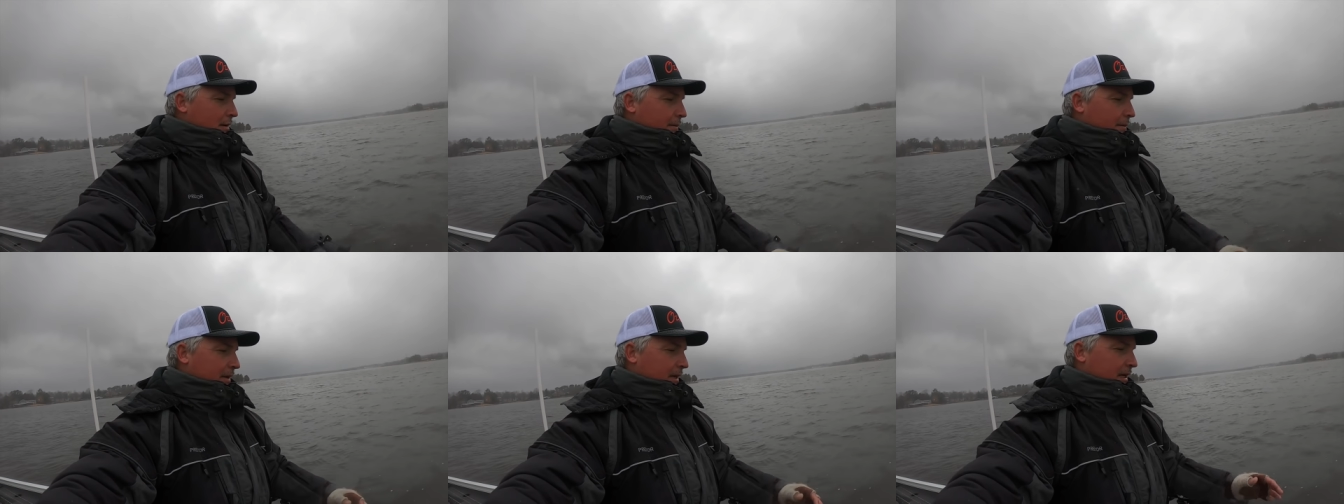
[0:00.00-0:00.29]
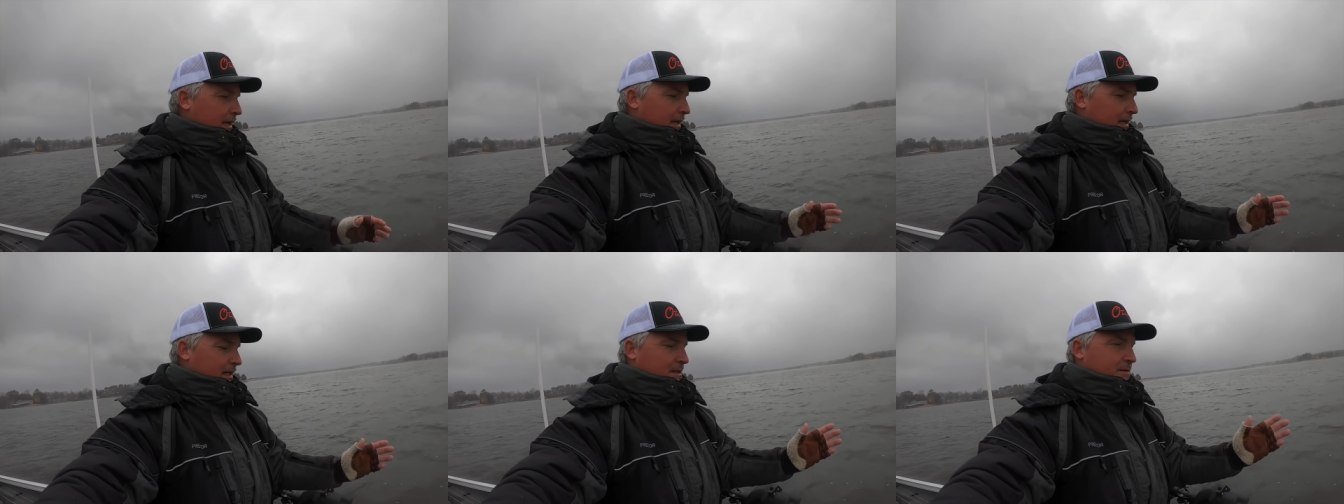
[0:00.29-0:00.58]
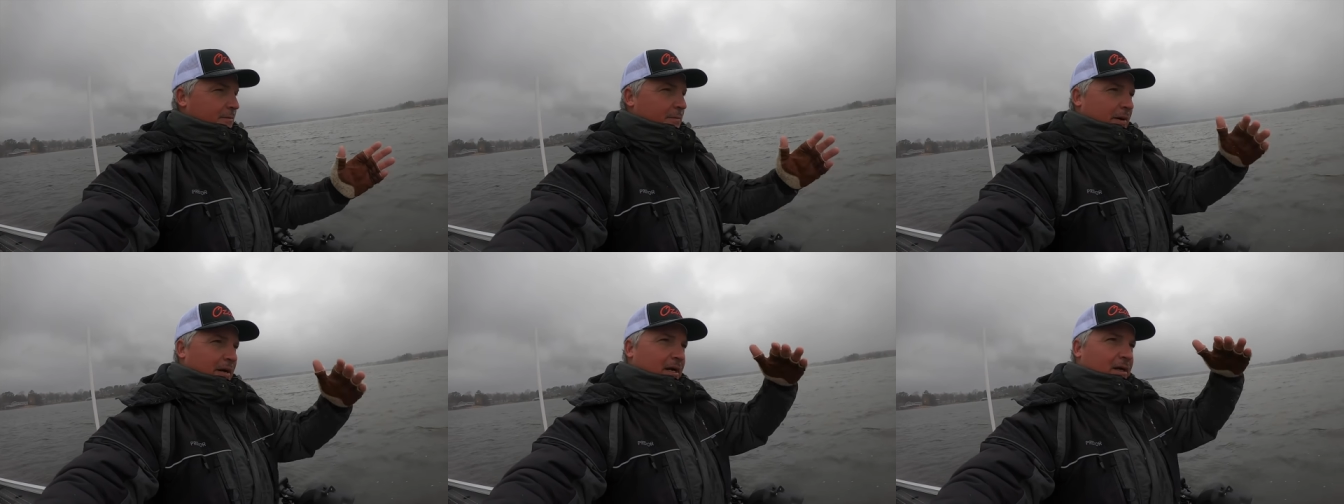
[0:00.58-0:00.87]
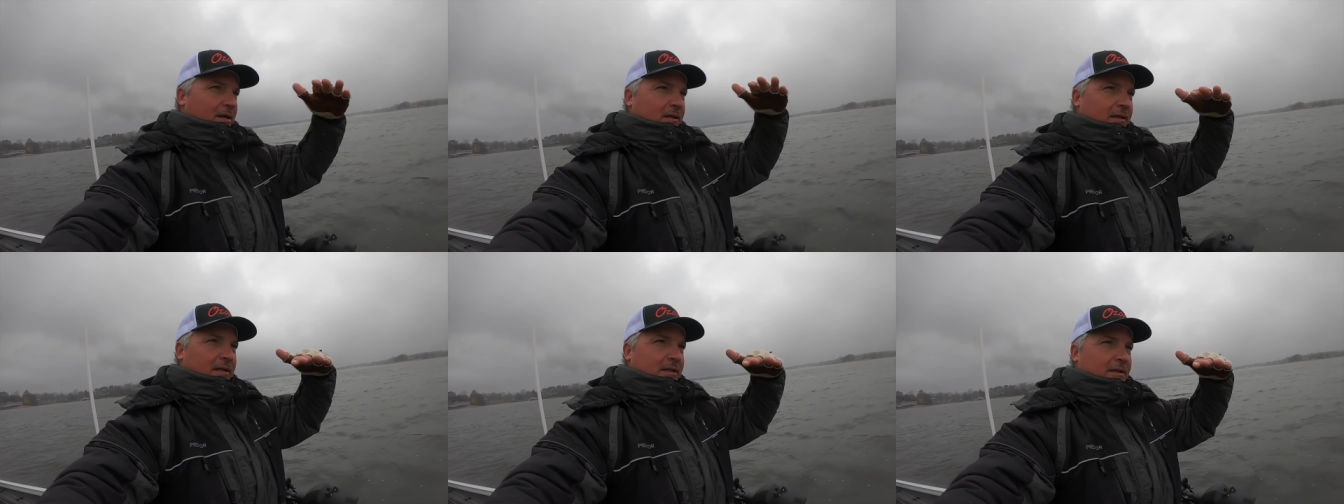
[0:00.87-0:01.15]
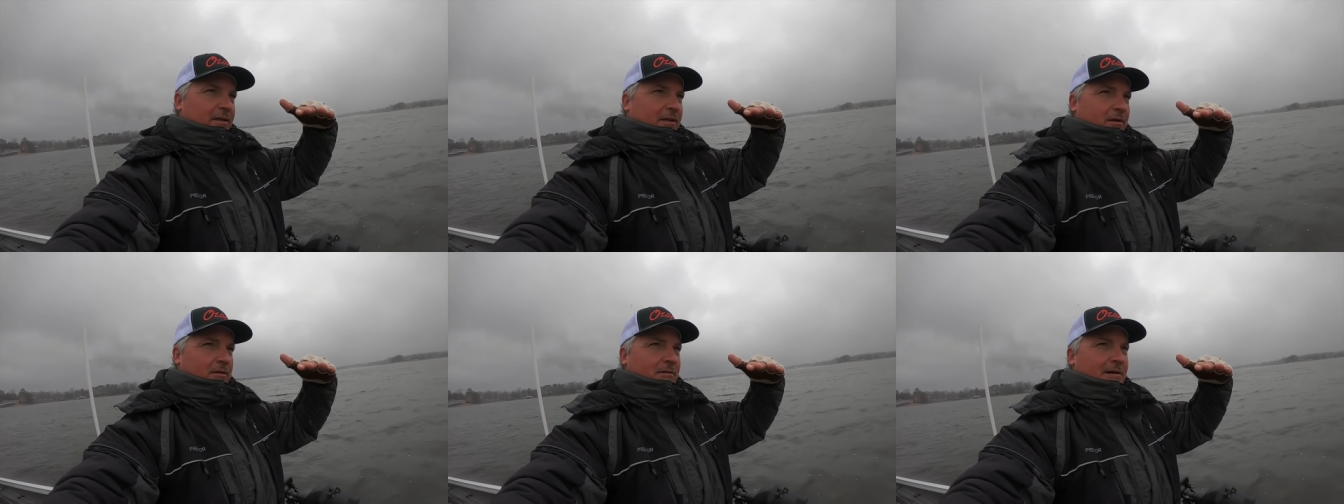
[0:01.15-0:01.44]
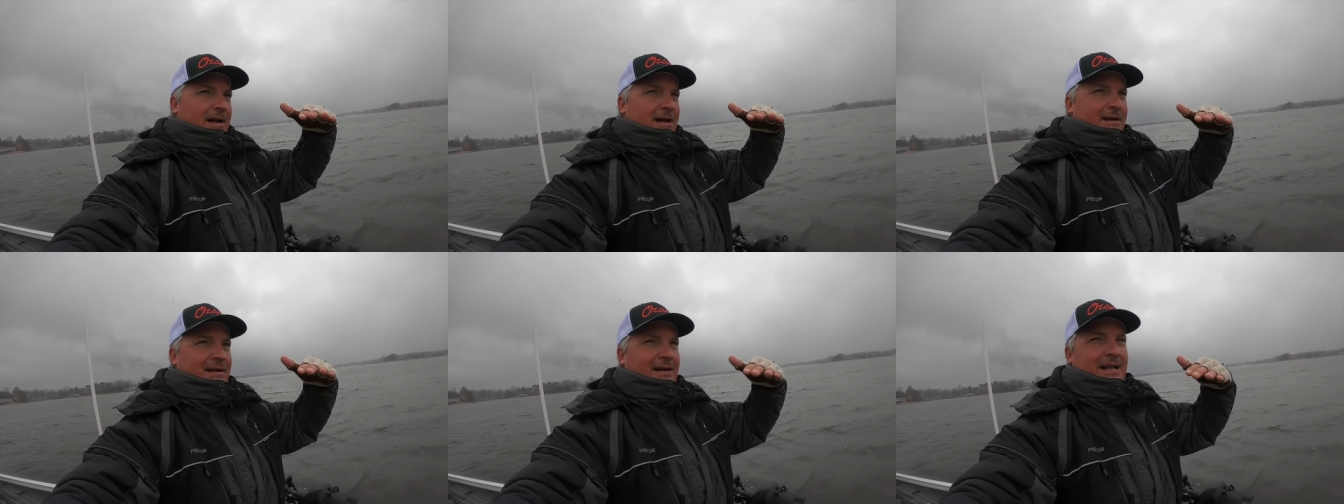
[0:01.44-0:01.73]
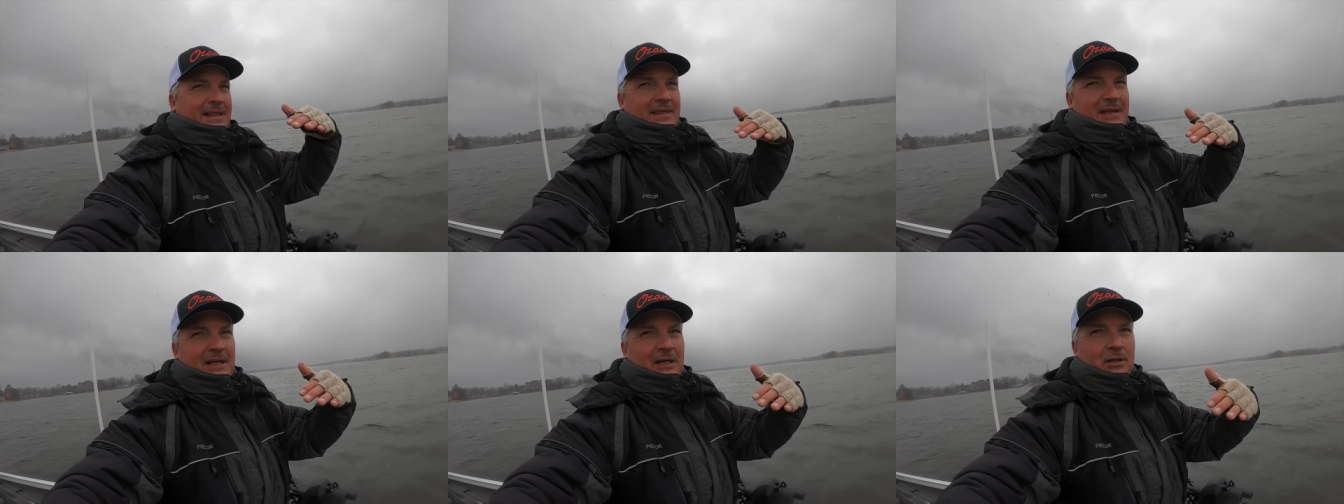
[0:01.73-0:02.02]
meaning it's parallel to the ground and
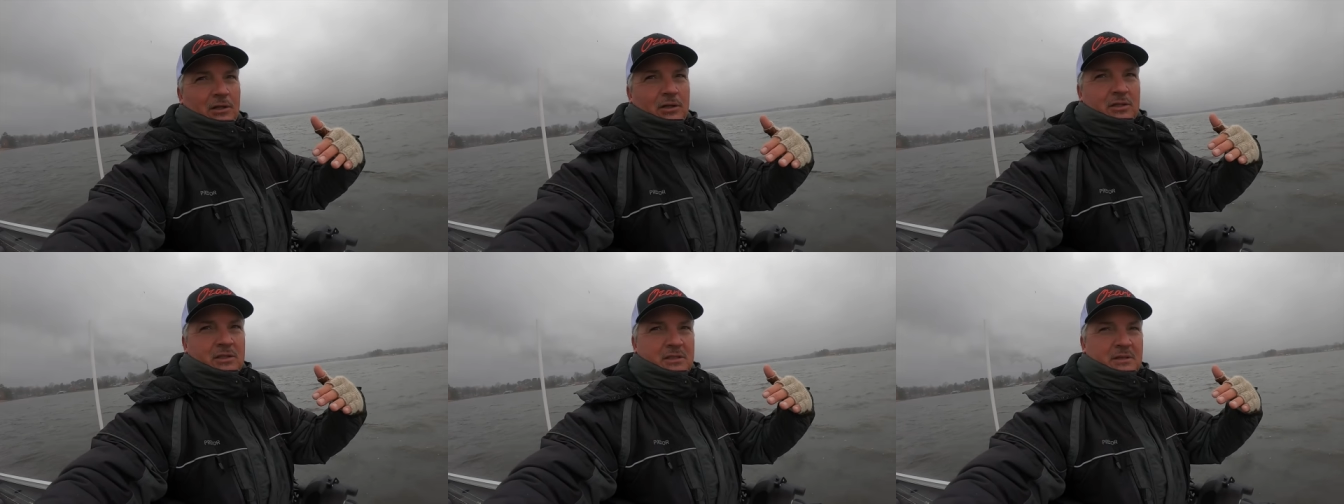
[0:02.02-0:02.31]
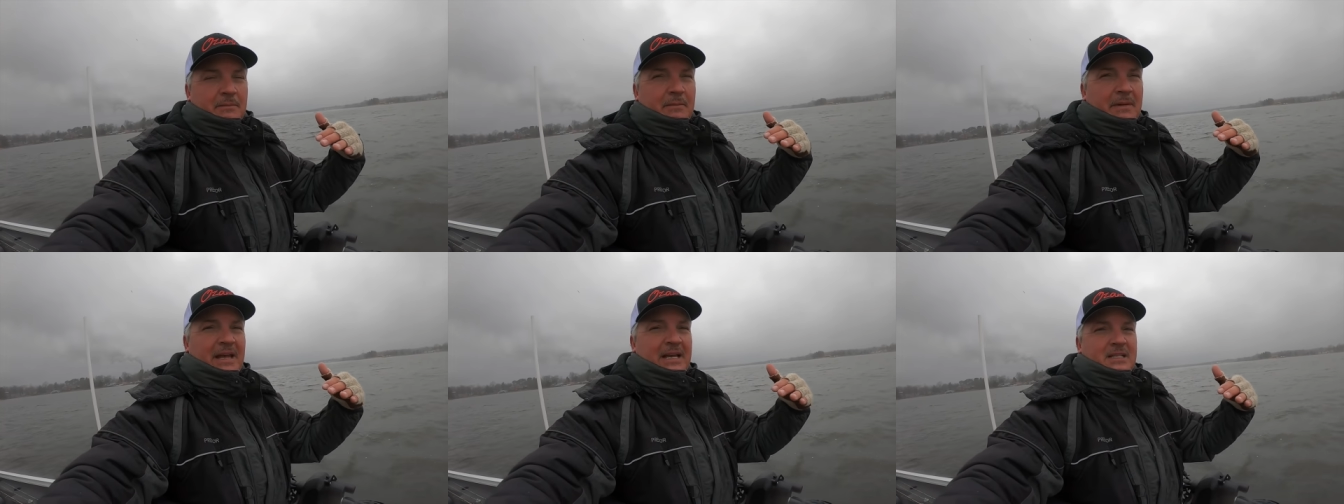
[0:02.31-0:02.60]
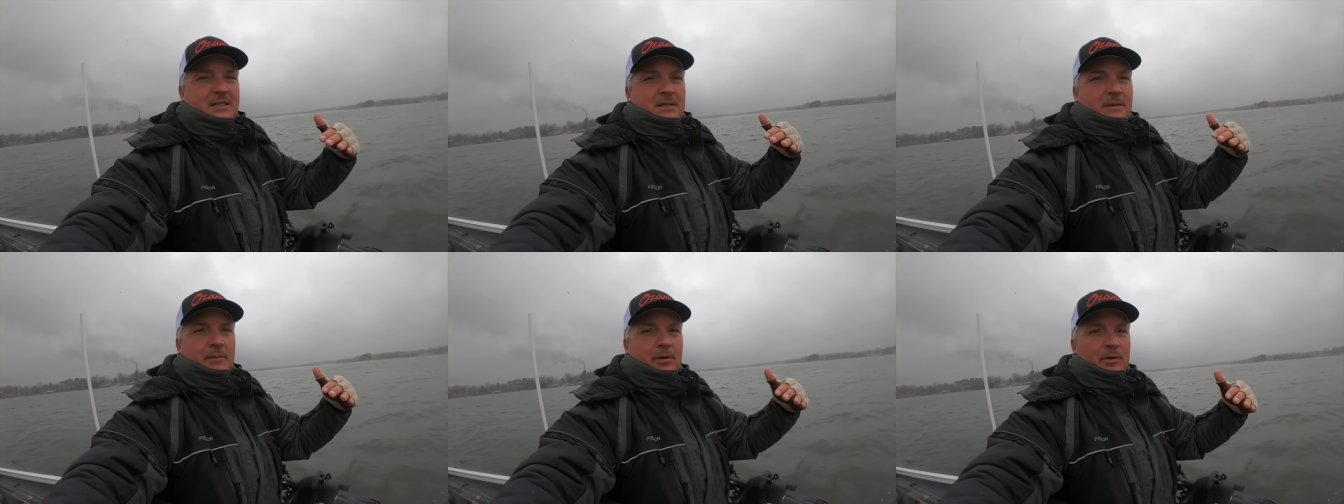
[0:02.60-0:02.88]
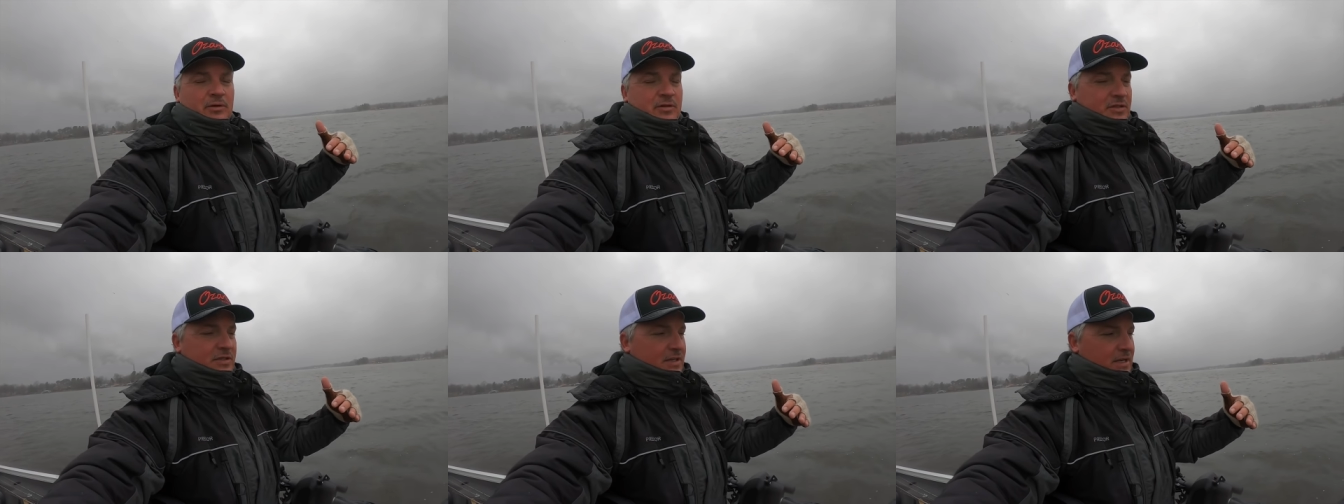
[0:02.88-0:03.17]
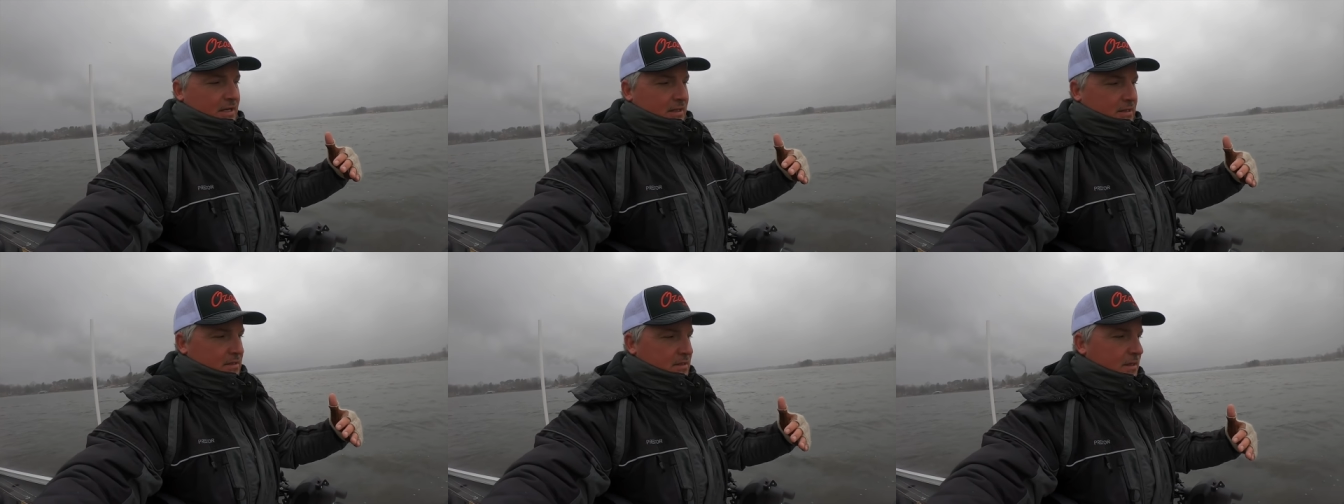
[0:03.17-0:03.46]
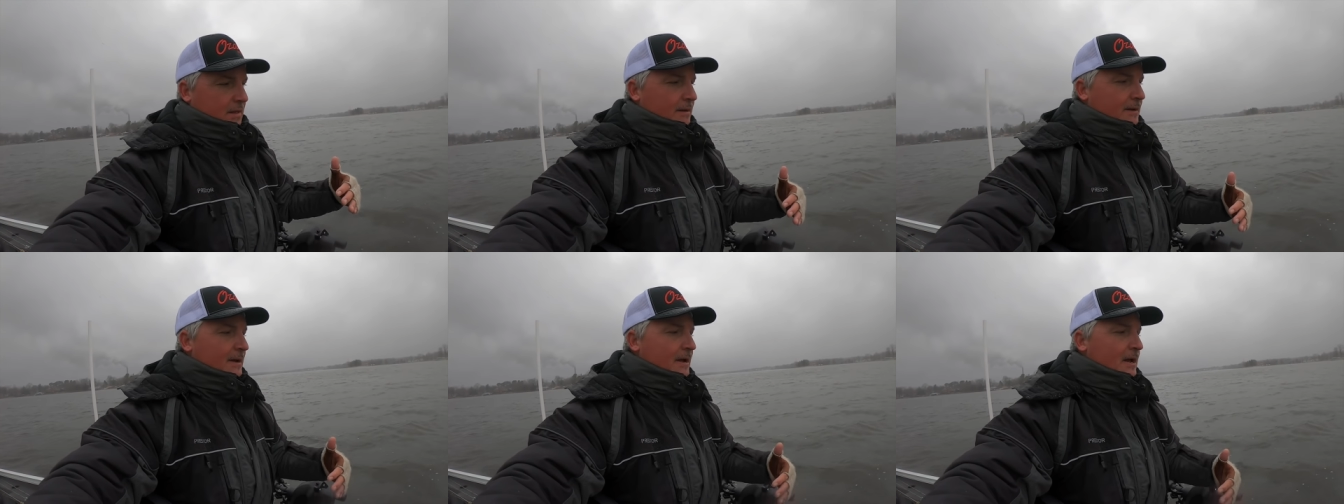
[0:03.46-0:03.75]
I think it looks and makes the most sense.